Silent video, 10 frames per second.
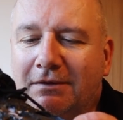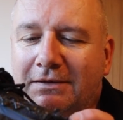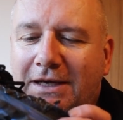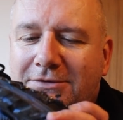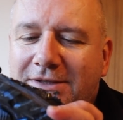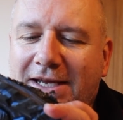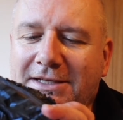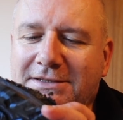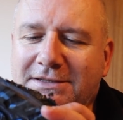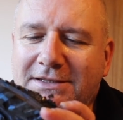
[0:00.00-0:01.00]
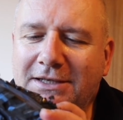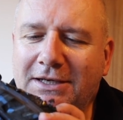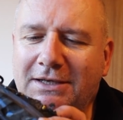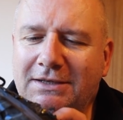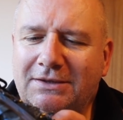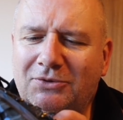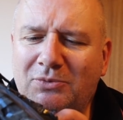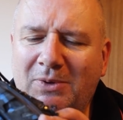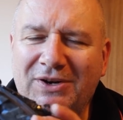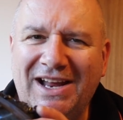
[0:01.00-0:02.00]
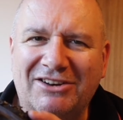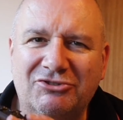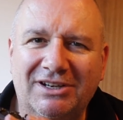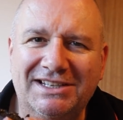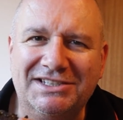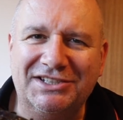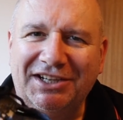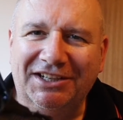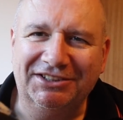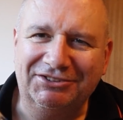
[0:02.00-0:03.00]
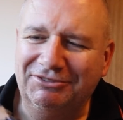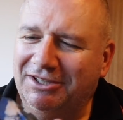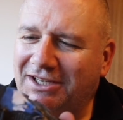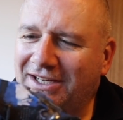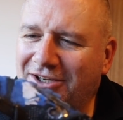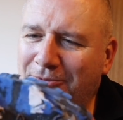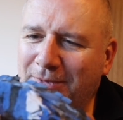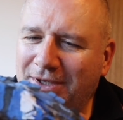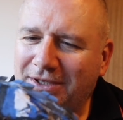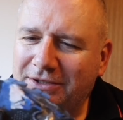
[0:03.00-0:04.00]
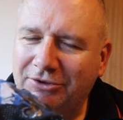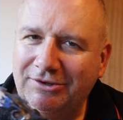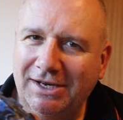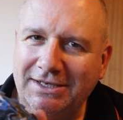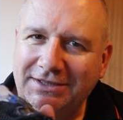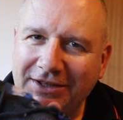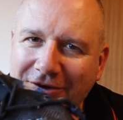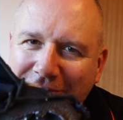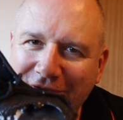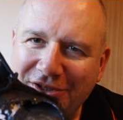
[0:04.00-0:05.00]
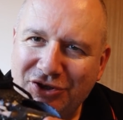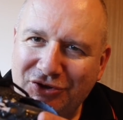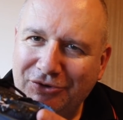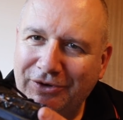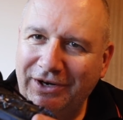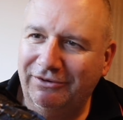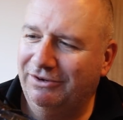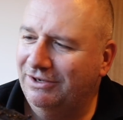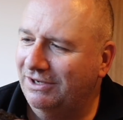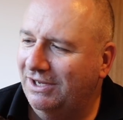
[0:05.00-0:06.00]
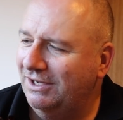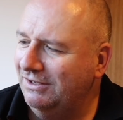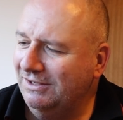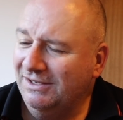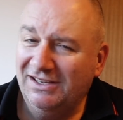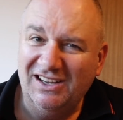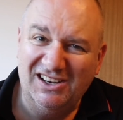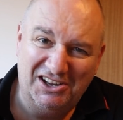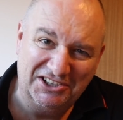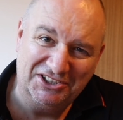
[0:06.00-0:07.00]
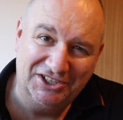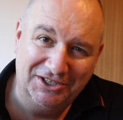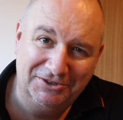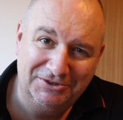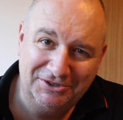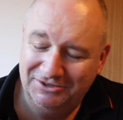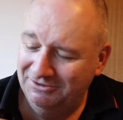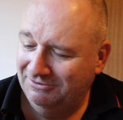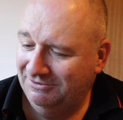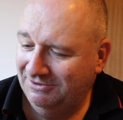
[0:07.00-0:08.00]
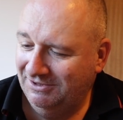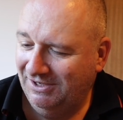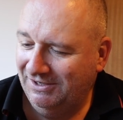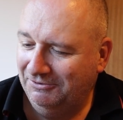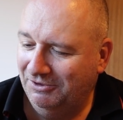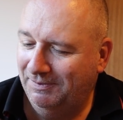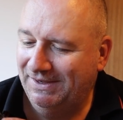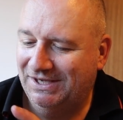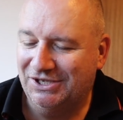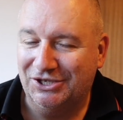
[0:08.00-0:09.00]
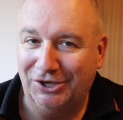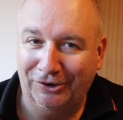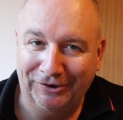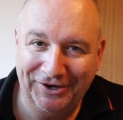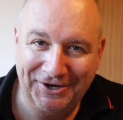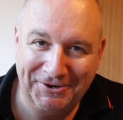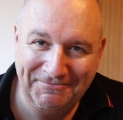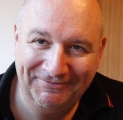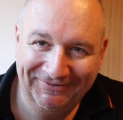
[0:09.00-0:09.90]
Goes against all my natural instincts, really. I'm a creator, not a destroyer, and I like shoes, and I don't want to be destroying them.